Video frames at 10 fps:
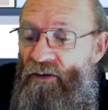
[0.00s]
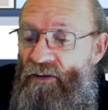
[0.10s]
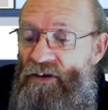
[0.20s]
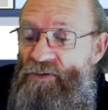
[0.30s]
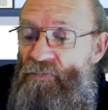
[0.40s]

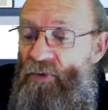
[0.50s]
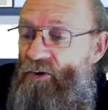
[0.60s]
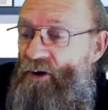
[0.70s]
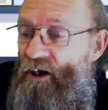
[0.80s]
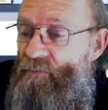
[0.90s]
this
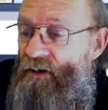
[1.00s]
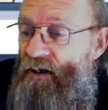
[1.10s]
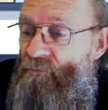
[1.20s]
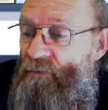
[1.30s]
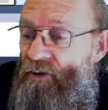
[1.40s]
program that
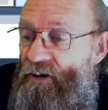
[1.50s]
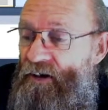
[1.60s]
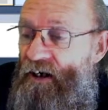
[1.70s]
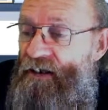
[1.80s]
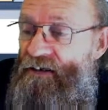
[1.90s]
I'm going to
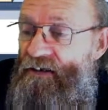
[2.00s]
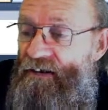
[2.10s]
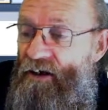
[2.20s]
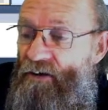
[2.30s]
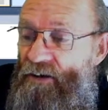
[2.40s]
create here
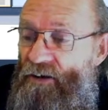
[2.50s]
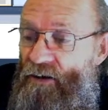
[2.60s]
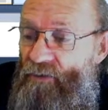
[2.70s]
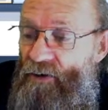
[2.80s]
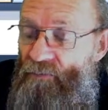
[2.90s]
now under
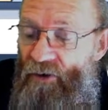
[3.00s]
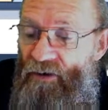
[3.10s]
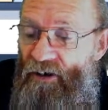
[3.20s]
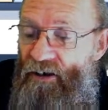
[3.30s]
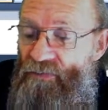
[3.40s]
event
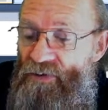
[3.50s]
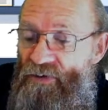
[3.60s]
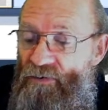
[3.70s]
programs